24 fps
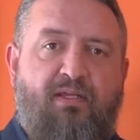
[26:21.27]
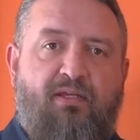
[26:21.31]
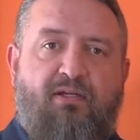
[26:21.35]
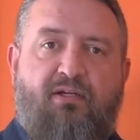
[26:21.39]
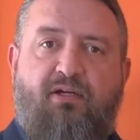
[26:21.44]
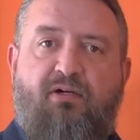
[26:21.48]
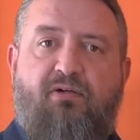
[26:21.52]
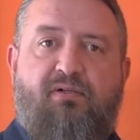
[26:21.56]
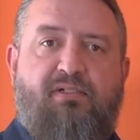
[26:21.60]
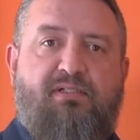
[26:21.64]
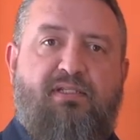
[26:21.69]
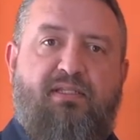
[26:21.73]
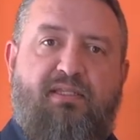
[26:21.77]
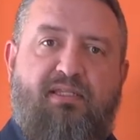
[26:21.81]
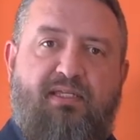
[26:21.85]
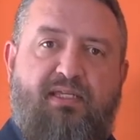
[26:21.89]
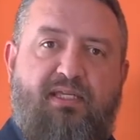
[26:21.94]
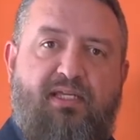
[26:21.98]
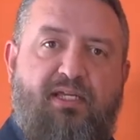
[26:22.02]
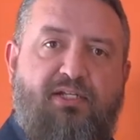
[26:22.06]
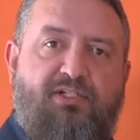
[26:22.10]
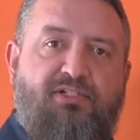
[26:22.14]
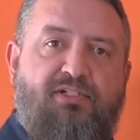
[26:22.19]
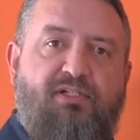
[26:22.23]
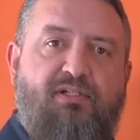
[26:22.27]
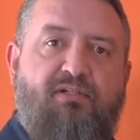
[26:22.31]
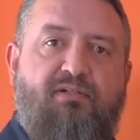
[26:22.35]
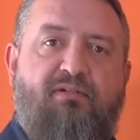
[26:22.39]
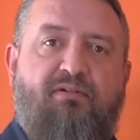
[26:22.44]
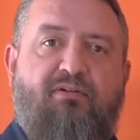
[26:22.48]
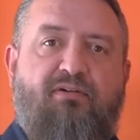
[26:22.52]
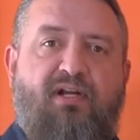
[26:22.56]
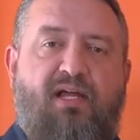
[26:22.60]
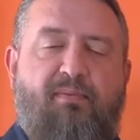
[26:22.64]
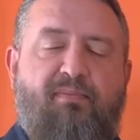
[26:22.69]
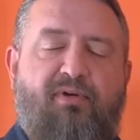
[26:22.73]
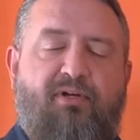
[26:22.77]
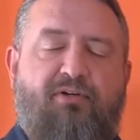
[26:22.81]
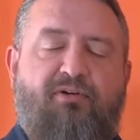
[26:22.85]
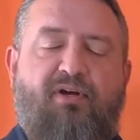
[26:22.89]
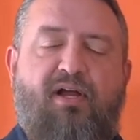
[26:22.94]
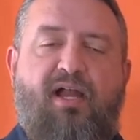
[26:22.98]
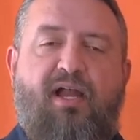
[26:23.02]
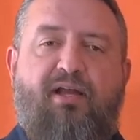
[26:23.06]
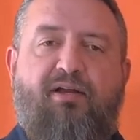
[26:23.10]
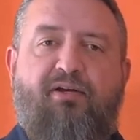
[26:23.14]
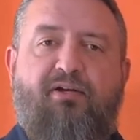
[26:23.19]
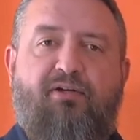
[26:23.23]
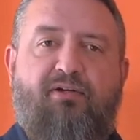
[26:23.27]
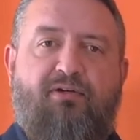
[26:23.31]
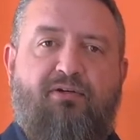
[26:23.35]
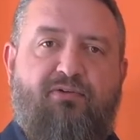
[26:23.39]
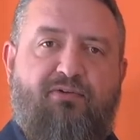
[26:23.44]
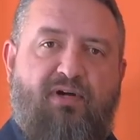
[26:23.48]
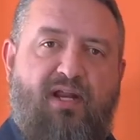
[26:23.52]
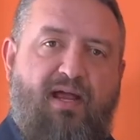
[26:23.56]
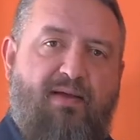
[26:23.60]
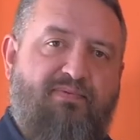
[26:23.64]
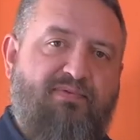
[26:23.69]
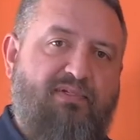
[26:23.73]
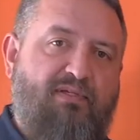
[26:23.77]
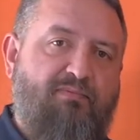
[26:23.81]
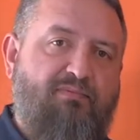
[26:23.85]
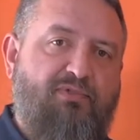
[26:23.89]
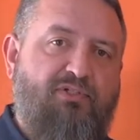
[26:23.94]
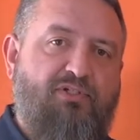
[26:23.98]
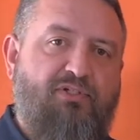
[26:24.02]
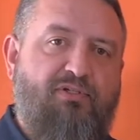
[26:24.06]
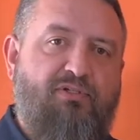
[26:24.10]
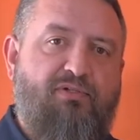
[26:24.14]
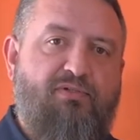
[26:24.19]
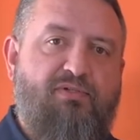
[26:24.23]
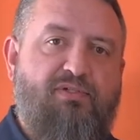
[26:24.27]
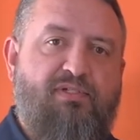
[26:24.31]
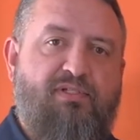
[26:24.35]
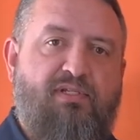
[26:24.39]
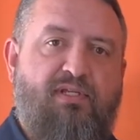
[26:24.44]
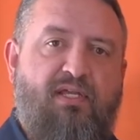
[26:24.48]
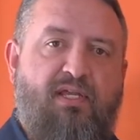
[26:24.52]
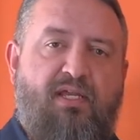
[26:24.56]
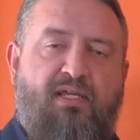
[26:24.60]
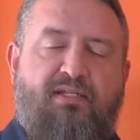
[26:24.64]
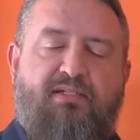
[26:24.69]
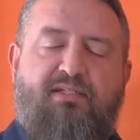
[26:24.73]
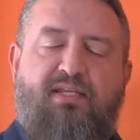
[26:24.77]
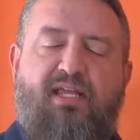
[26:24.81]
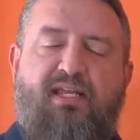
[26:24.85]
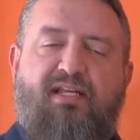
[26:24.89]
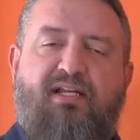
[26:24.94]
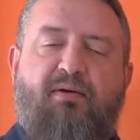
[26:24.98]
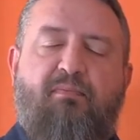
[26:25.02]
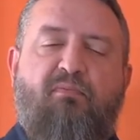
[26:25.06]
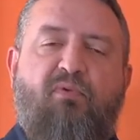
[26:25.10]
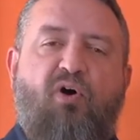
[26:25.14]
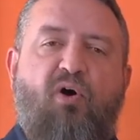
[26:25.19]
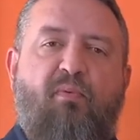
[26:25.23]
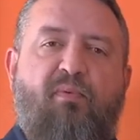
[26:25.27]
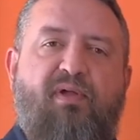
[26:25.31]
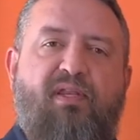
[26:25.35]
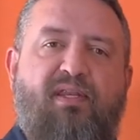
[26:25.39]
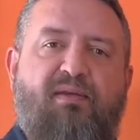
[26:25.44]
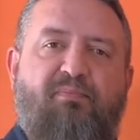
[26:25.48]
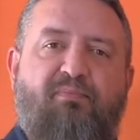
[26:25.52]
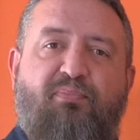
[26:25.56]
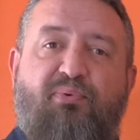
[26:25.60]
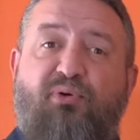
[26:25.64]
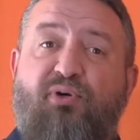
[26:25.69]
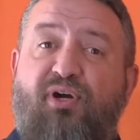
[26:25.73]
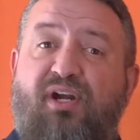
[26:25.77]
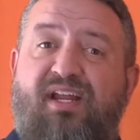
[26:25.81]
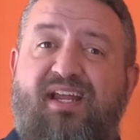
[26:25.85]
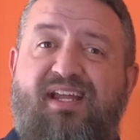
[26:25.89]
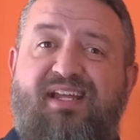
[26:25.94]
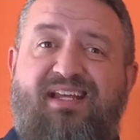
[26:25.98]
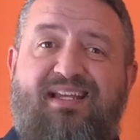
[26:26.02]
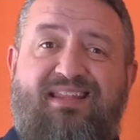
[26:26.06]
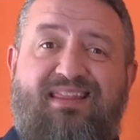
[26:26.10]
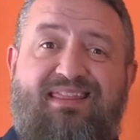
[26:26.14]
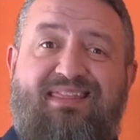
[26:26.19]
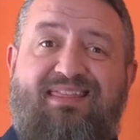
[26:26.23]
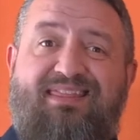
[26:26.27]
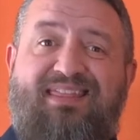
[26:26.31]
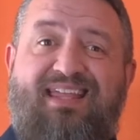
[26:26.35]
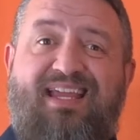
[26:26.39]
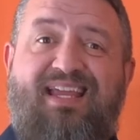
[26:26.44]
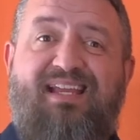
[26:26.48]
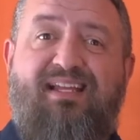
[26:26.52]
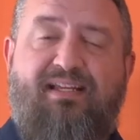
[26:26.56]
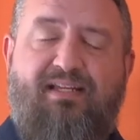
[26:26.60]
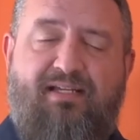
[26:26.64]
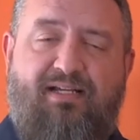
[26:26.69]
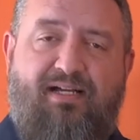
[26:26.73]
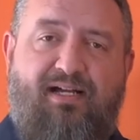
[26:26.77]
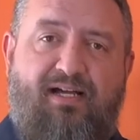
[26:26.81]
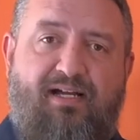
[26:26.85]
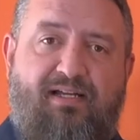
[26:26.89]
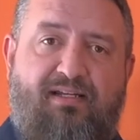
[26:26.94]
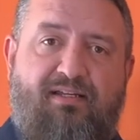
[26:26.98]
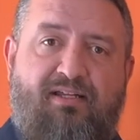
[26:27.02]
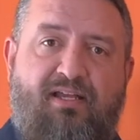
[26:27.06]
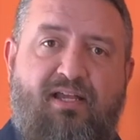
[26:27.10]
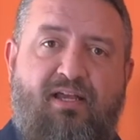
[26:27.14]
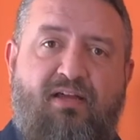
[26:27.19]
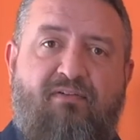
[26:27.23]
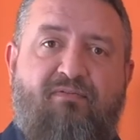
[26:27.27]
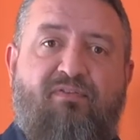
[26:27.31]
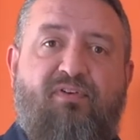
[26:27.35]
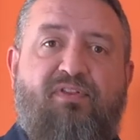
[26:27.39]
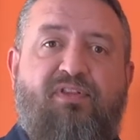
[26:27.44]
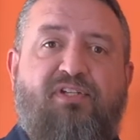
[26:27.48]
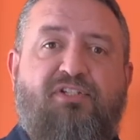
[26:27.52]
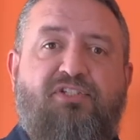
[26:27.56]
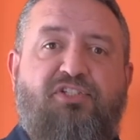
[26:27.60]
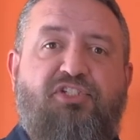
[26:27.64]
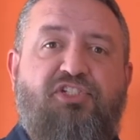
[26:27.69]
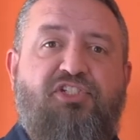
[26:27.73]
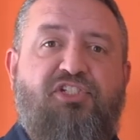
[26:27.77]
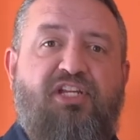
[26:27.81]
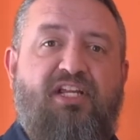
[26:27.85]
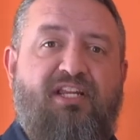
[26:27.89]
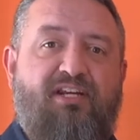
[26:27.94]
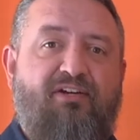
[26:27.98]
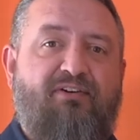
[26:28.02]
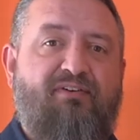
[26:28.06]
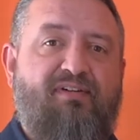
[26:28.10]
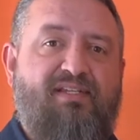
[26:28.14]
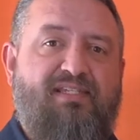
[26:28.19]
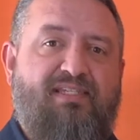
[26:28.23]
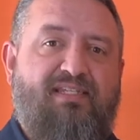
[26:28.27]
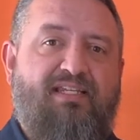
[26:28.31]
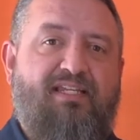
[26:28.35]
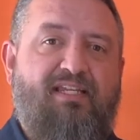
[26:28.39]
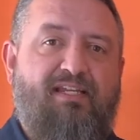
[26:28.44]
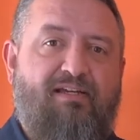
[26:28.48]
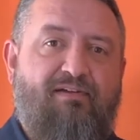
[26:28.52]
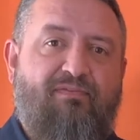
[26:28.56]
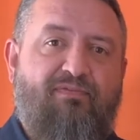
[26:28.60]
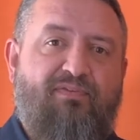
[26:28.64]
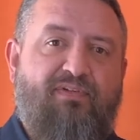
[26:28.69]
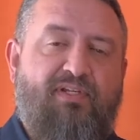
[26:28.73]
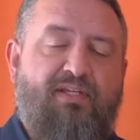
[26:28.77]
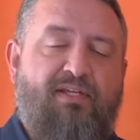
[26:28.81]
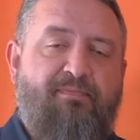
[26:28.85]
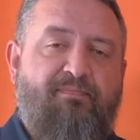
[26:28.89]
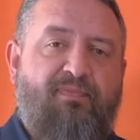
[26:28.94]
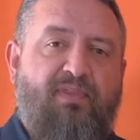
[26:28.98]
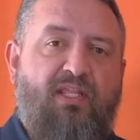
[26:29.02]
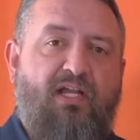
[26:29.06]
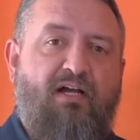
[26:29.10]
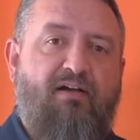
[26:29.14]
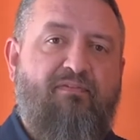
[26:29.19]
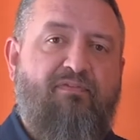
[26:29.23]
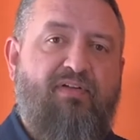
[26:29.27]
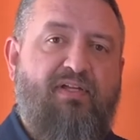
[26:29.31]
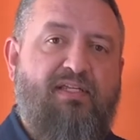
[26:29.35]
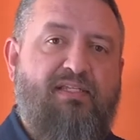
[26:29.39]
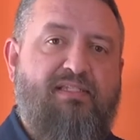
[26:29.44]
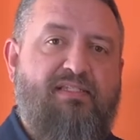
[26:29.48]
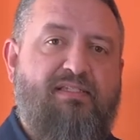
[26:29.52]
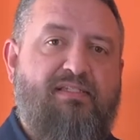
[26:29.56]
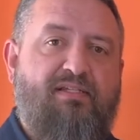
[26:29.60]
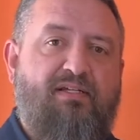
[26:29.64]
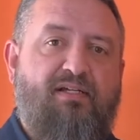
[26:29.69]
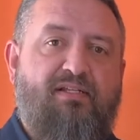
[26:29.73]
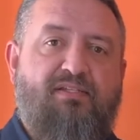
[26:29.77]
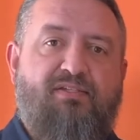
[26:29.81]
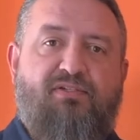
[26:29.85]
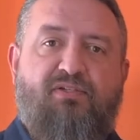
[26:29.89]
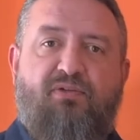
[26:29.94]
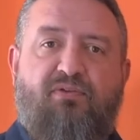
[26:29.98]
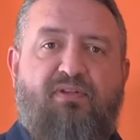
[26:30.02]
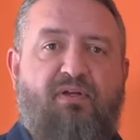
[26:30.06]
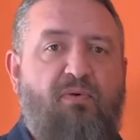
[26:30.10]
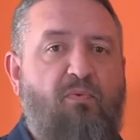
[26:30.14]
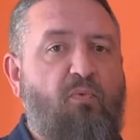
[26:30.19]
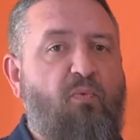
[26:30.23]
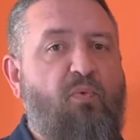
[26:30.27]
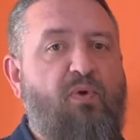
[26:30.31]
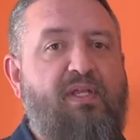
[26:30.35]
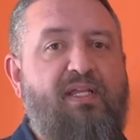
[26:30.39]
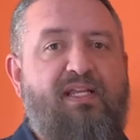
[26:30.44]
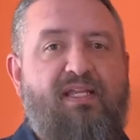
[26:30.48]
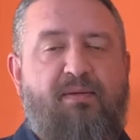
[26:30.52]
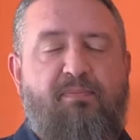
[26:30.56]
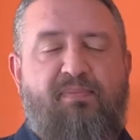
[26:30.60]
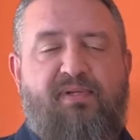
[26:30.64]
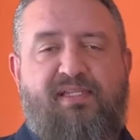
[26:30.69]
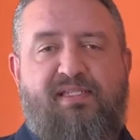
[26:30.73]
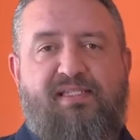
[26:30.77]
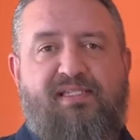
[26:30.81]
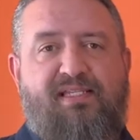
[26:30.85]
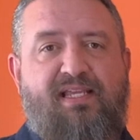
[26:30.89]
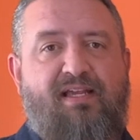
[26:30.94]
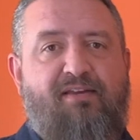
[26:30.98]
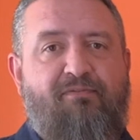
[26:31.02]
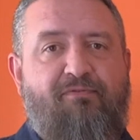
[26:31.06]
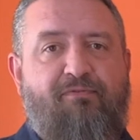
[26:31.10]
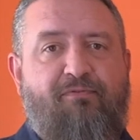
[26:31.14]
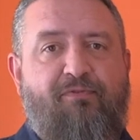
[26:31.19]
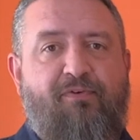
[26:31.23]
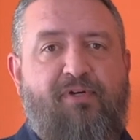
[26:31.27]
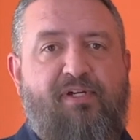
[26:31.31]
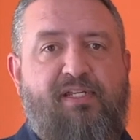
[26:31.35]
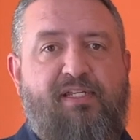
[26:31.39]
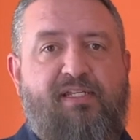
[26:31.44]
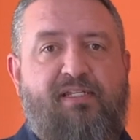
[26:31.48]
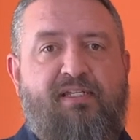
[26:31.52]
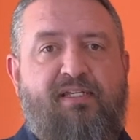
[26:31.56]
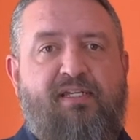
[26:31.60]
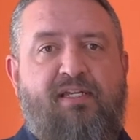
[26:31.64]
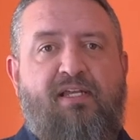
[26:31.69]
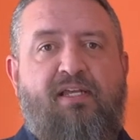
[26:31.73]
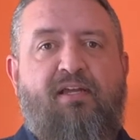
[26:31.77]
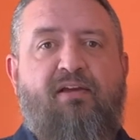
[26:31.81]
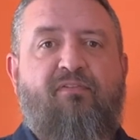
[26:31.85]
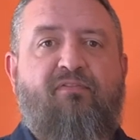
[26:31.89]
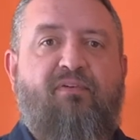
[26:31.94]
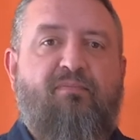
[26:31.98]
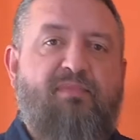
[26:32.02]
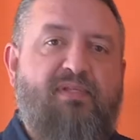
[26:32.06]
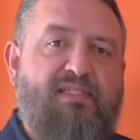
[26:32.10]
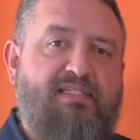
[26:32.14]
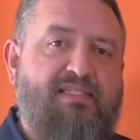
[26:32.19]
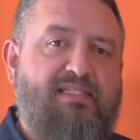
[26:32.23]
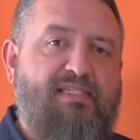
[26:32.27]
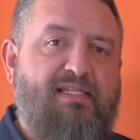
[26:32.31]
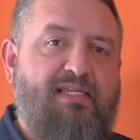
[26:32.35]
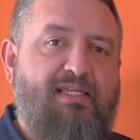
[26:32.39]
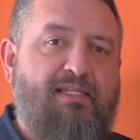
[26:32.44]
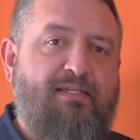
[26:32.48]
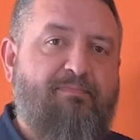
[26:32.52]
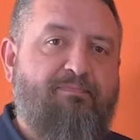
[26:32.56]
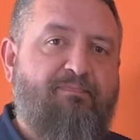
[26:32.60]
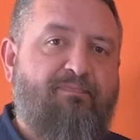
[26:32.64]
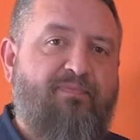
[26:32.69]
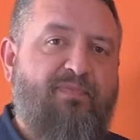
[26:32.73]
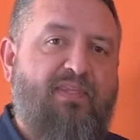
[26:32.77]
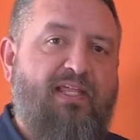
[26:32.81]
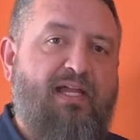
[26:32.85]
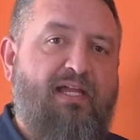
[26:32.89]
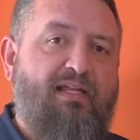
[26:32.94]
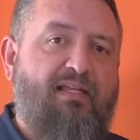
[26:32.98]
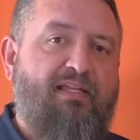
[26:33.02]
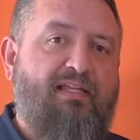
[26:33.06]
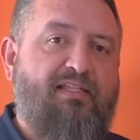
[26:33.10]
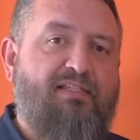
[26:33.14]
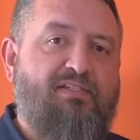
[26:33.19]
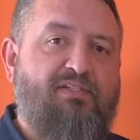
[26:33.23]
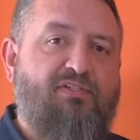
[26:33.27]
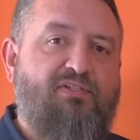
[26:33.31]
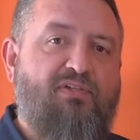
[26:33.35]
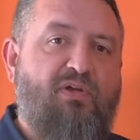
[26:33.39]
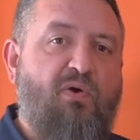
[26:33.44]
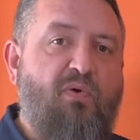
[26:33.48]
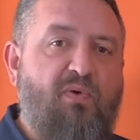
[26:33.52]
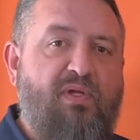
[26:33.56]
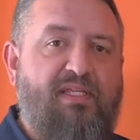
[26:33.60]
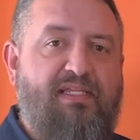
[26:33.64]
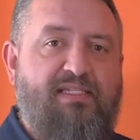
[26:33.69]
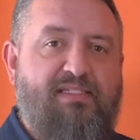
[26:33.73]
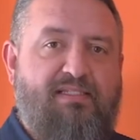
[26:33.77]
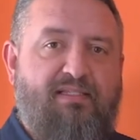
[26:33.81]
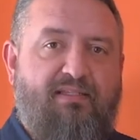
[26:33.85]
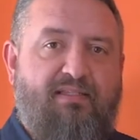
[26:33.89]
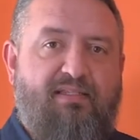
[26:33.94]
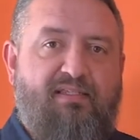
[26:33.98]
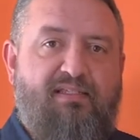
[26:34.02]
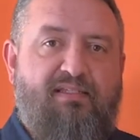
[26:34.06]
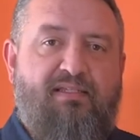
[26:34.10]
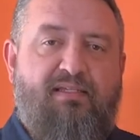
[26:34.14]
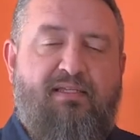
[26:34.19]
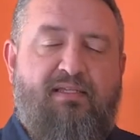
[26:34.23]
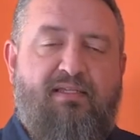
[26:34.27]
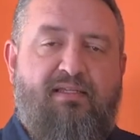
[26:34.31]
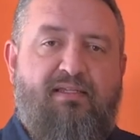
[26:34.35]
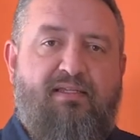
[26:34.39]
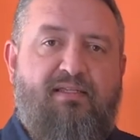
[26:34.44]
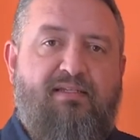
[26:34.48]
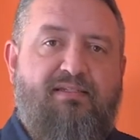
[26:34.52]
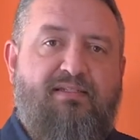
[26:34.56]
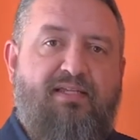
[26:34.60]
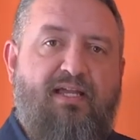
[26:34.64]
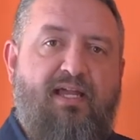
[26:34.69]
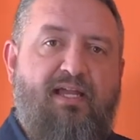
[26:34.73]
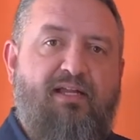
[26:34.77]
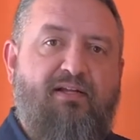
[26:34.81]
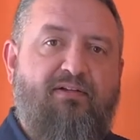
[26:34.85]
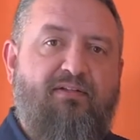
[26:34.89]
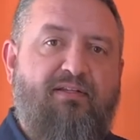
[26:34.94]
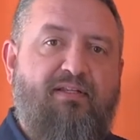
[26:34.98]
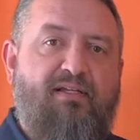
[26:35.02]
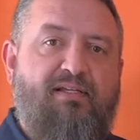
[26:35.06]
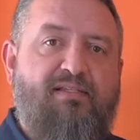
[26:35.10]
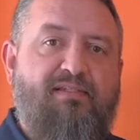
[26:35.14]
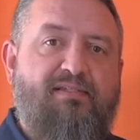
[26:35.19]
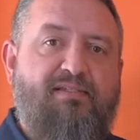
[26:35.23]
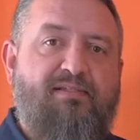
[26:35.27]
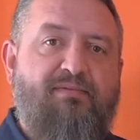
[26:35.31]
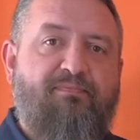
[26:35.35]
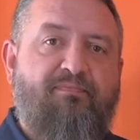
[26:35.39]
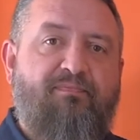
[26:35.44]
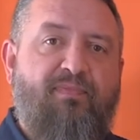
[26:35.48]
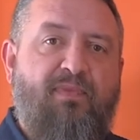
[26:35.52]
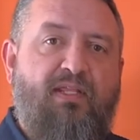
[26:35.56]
Go into the kitchen, grab a cracker, grab some juice, take a moment and pray and thank God for the generous gift of his son so that we can be set free from the sin that can so easily entangle us.